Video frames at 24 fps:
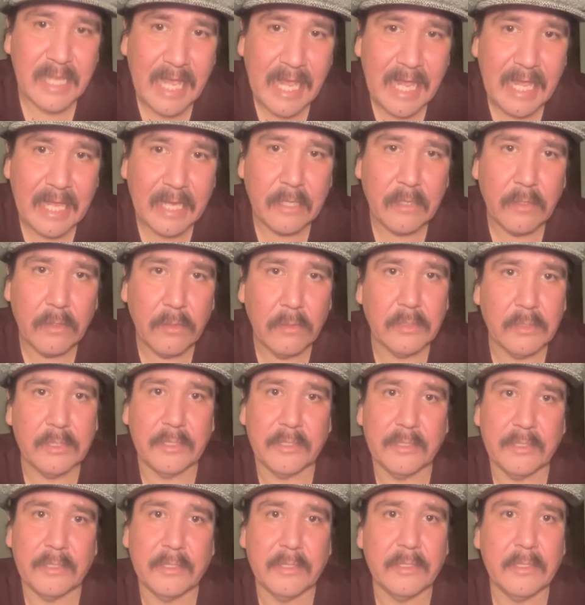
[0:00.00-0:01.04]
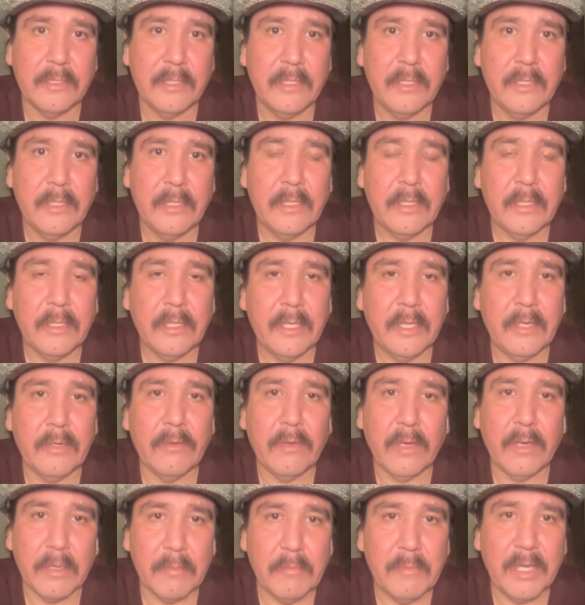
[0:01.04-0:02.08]
landholders,
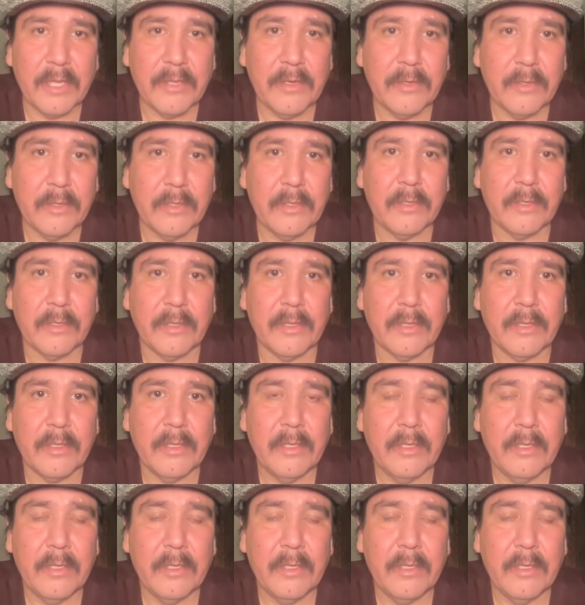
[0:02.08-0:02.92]
on Mother Earth.